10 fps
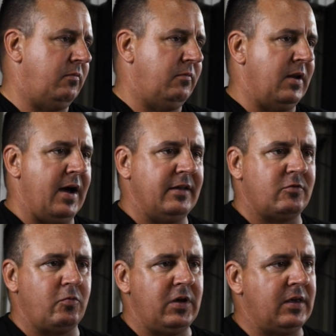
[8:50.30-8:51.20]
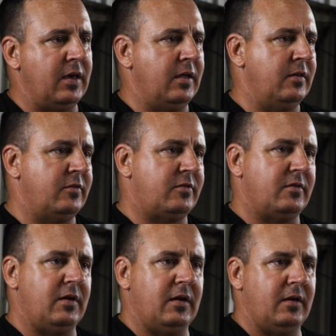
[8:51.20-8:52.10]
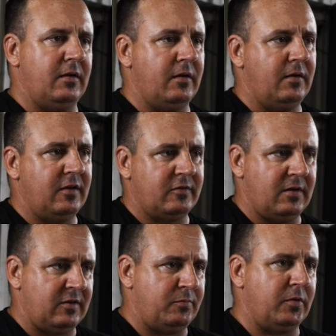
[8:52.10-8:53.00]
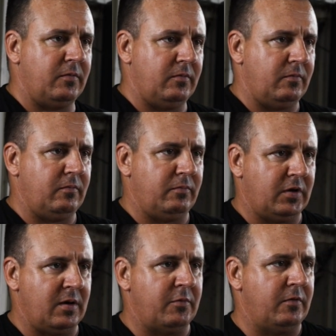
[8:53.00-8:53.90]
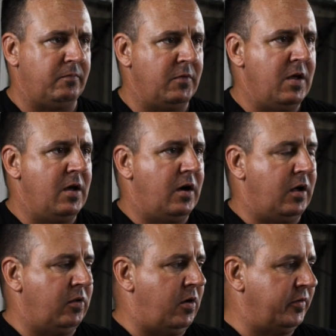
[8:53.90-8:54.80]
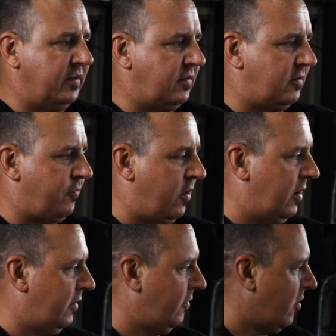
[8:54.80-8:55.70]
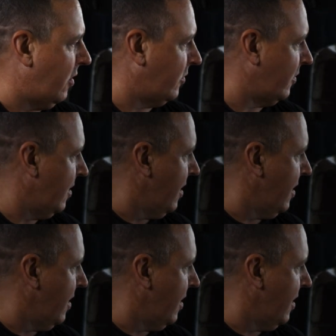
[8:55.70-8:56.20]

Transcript: nights, weekends, and has become a long-distance friend of ours.